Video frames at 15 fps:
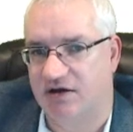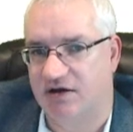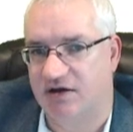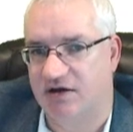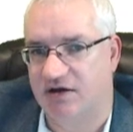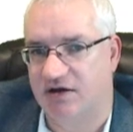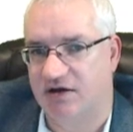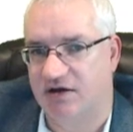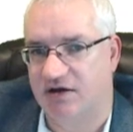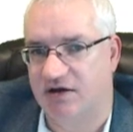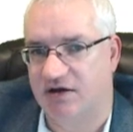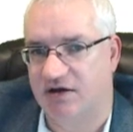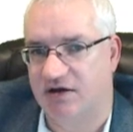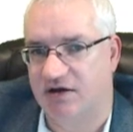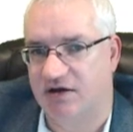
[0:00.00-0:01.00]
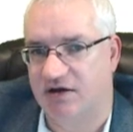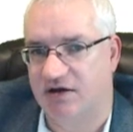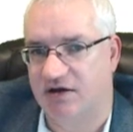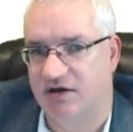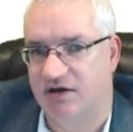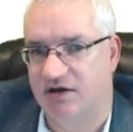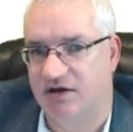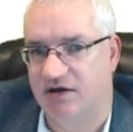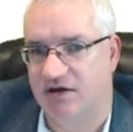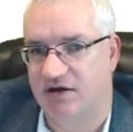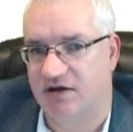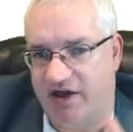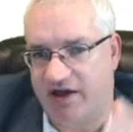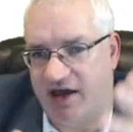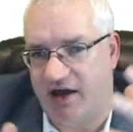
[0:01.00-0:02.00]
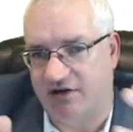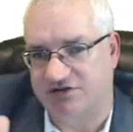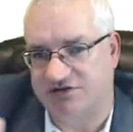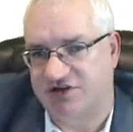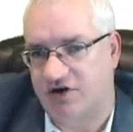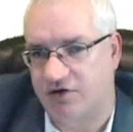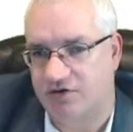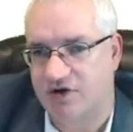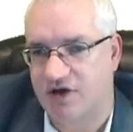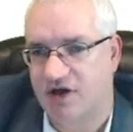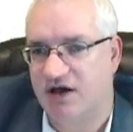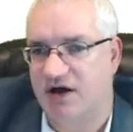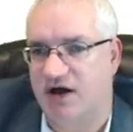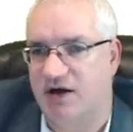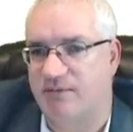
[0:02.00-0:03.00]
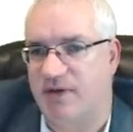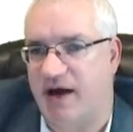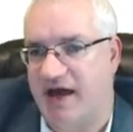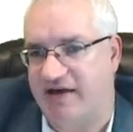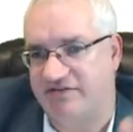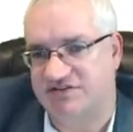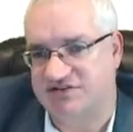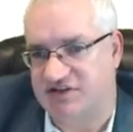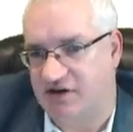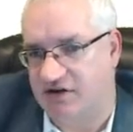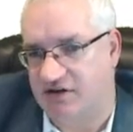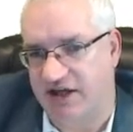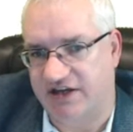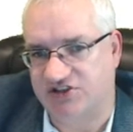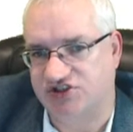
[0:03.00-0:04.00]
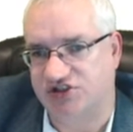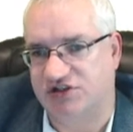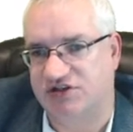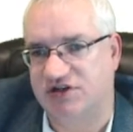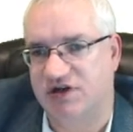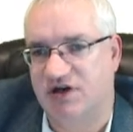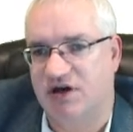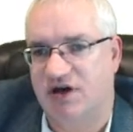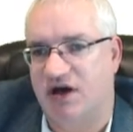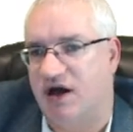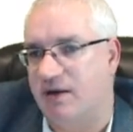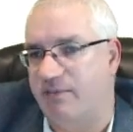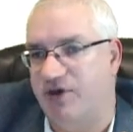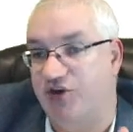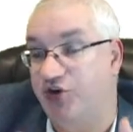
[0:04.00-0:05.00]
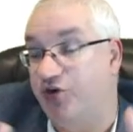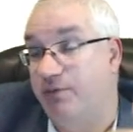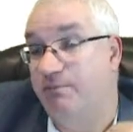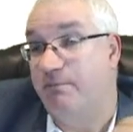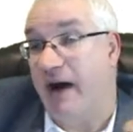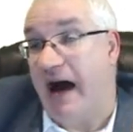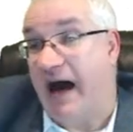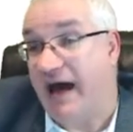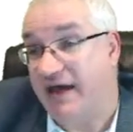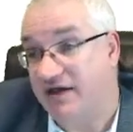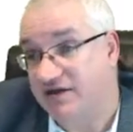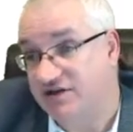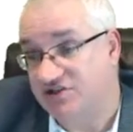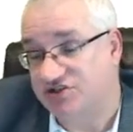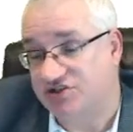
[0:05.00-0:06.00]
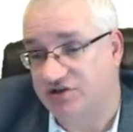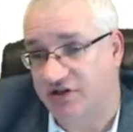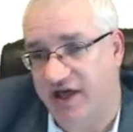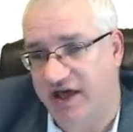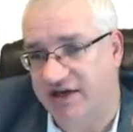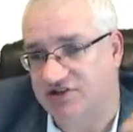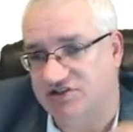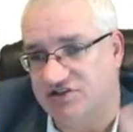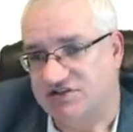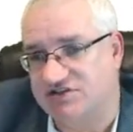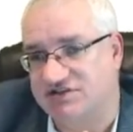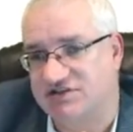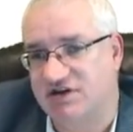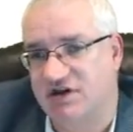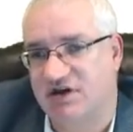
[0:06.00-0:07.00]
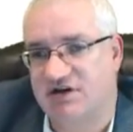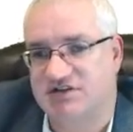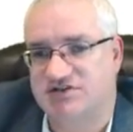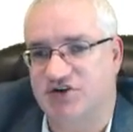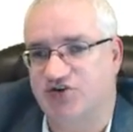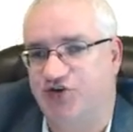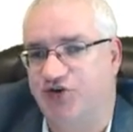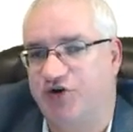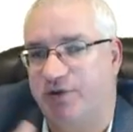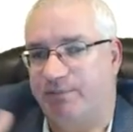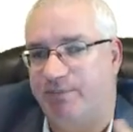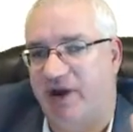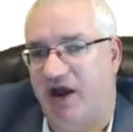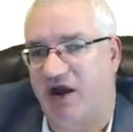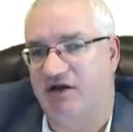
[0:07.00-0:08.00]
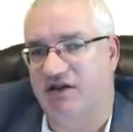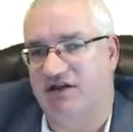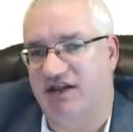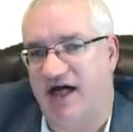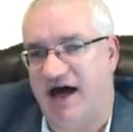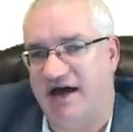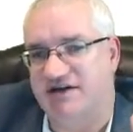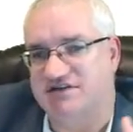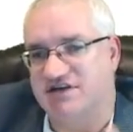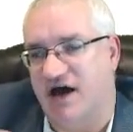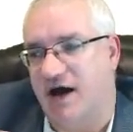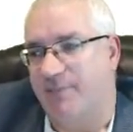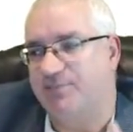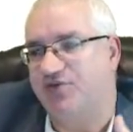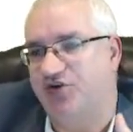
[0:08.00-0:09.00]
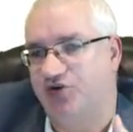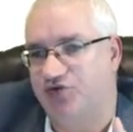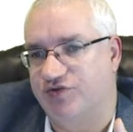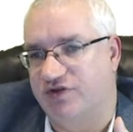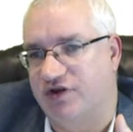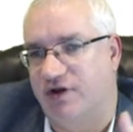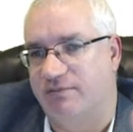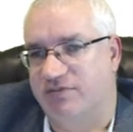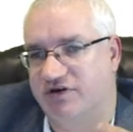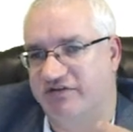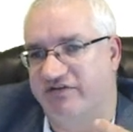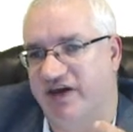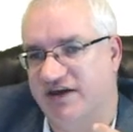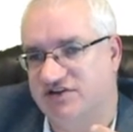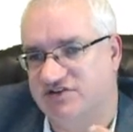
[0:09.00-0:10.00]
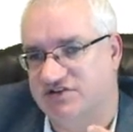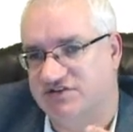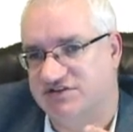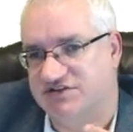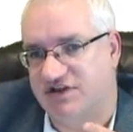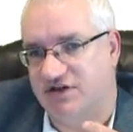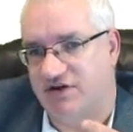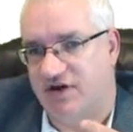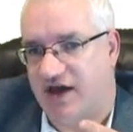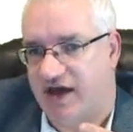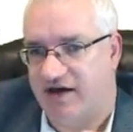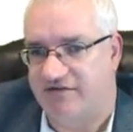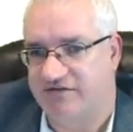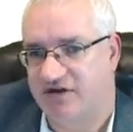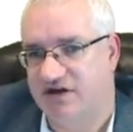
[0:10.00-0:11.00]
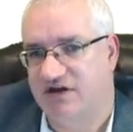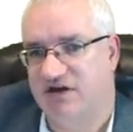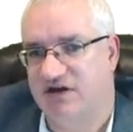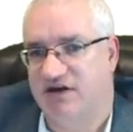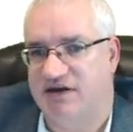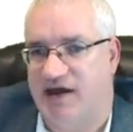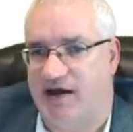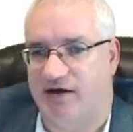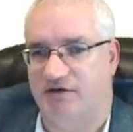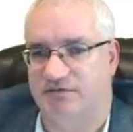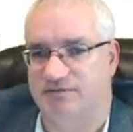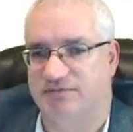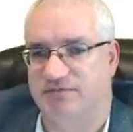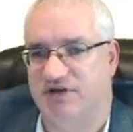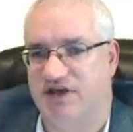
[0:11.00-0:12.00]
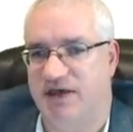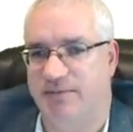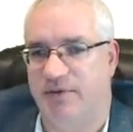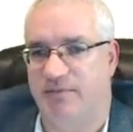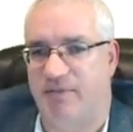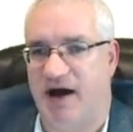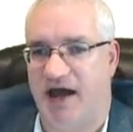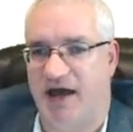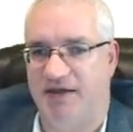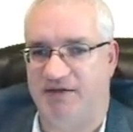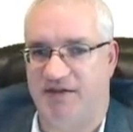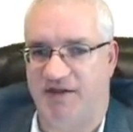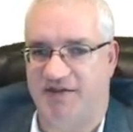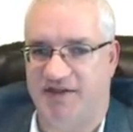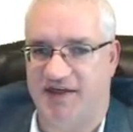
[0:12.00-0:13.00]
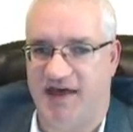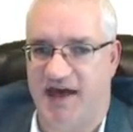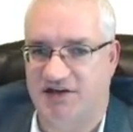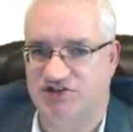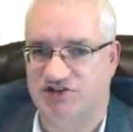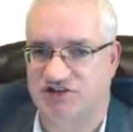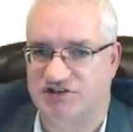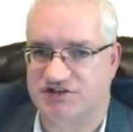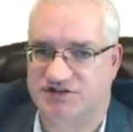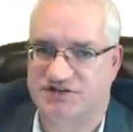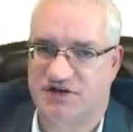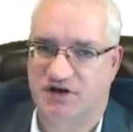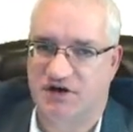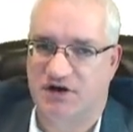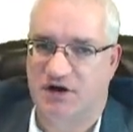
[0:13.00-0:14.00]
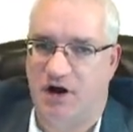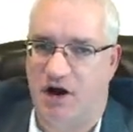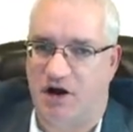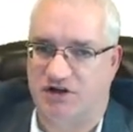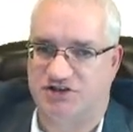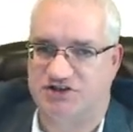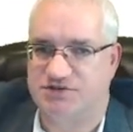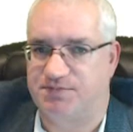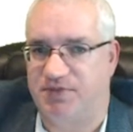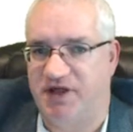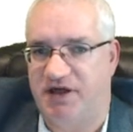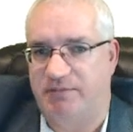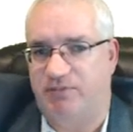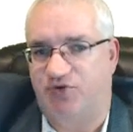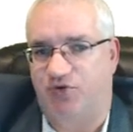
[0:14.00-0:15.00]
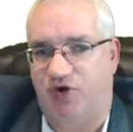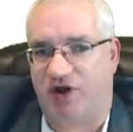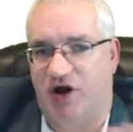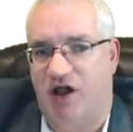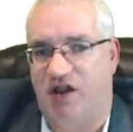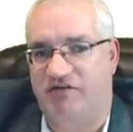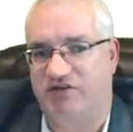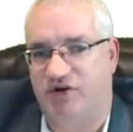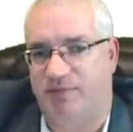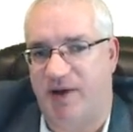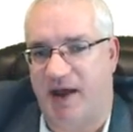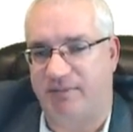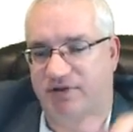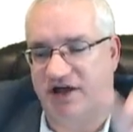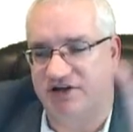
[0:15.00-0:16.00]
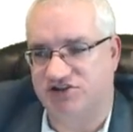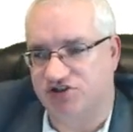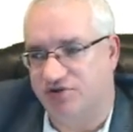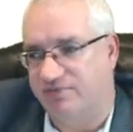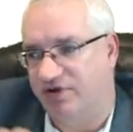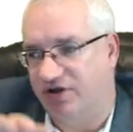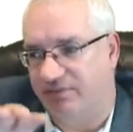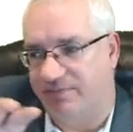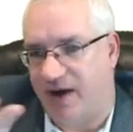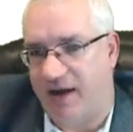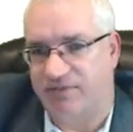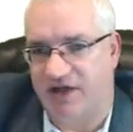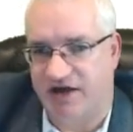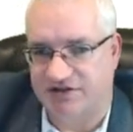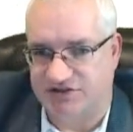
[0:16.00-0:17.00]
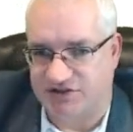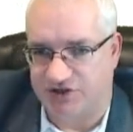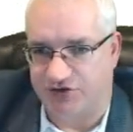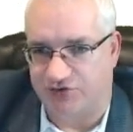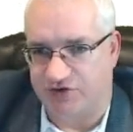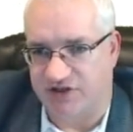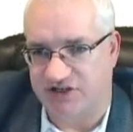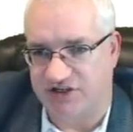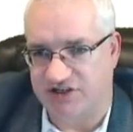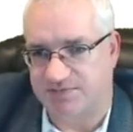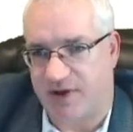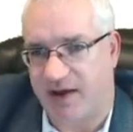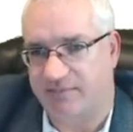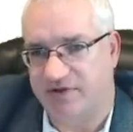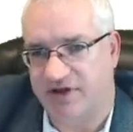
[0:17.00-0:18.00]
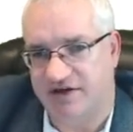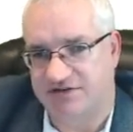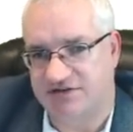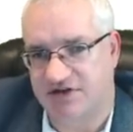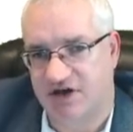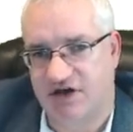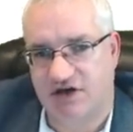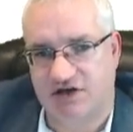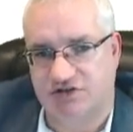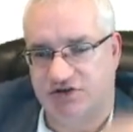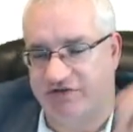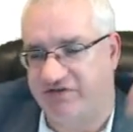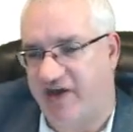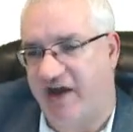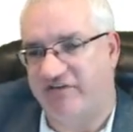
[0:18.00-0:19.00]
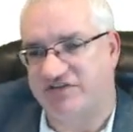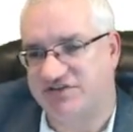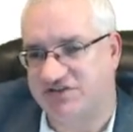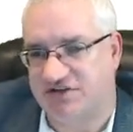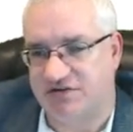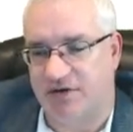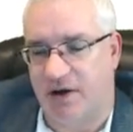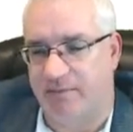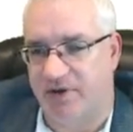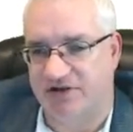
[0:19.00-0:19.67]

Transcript: you may have a single agent, which I'm running on a free account, so I have a single agent, but you can buy additional agents, so you can parallelize up to the number of agents that you have. Now, keep in mind that the agents are split between all of your pipelines, your build pipelines and your release pipelines. So if you have a